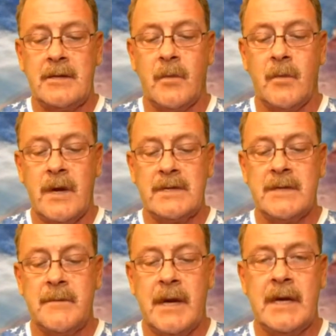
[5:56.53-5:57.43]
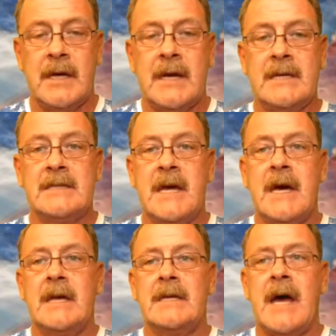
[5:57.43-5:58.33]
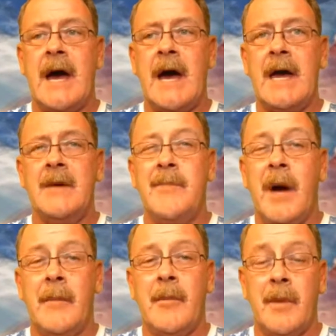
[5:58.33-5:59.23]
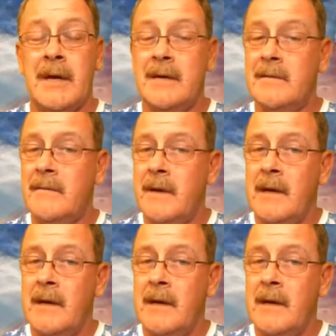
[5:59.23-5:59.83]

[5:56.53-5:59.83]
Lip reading: The reason being is that I had probably